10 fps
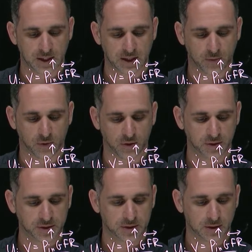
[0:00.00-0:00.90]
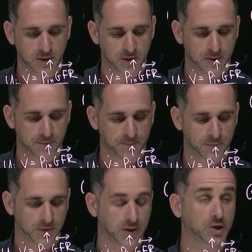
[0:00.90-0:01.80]
equals
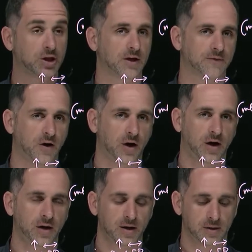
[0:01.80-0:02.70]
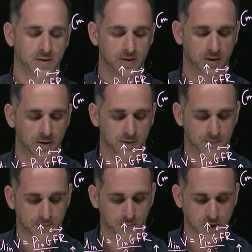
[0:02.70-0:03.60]
the GFR,
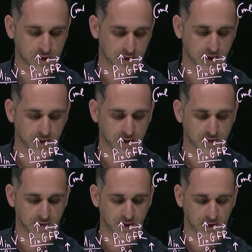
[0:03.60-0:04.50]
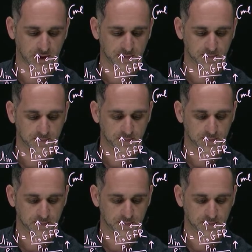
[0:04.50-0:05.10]
which is the clearance of inulin.